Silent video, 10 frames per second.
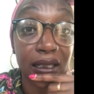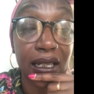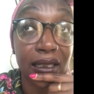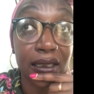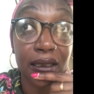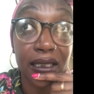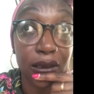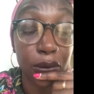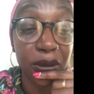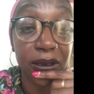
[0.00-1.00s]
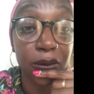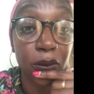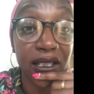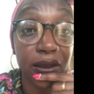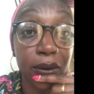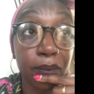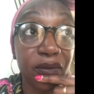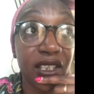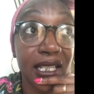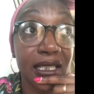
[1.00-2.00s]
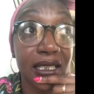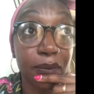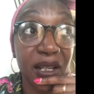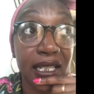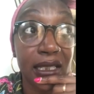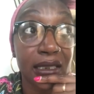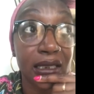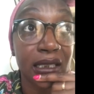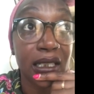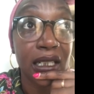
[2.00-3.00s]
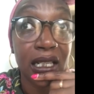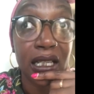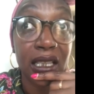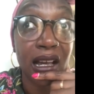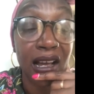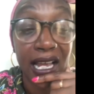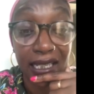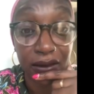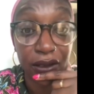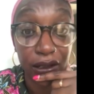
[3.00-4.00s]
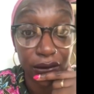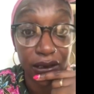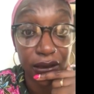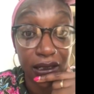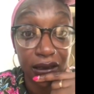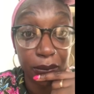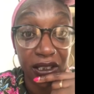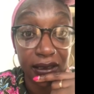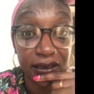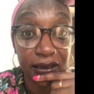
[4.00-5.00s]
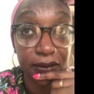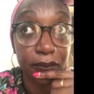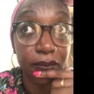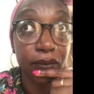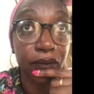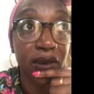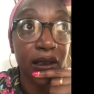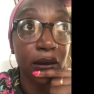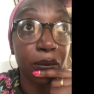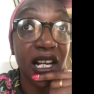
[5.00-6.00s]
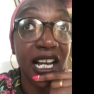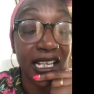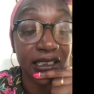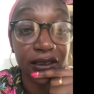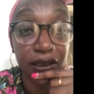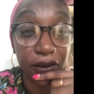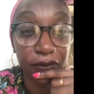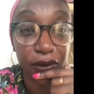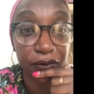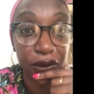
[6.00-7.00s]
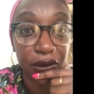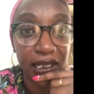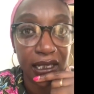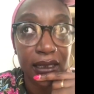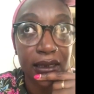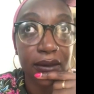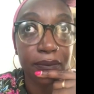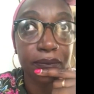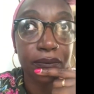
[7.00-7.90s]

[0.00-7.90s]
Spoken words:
in Kilburn, where the theatre's based, that I had known as a young person, but I hadn't known for a few years.